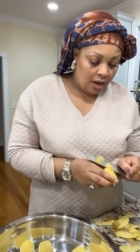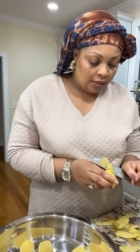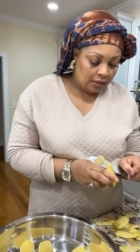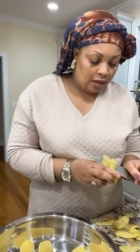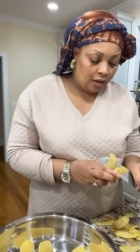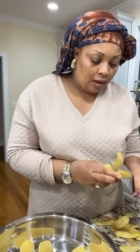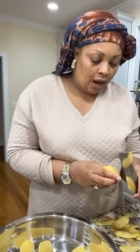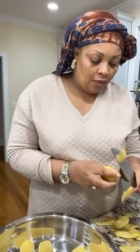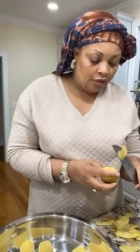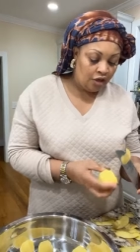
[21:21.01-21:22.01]
Let's talk.
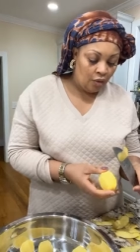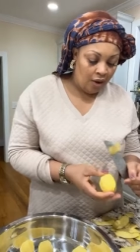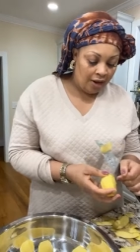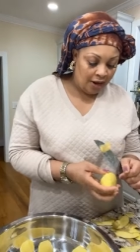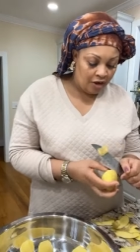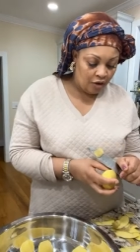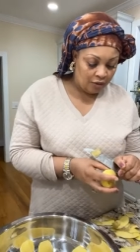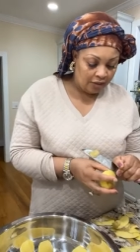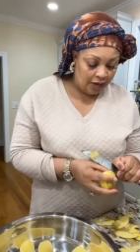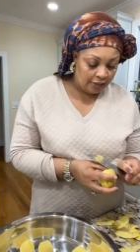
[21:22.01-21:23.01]
How is your weather in
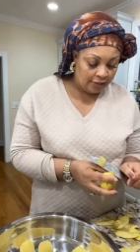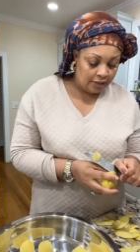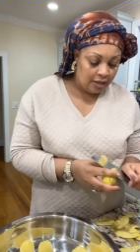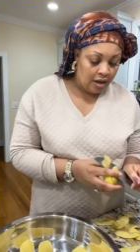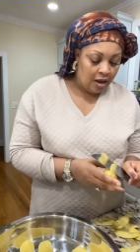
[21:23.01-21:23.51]
your state?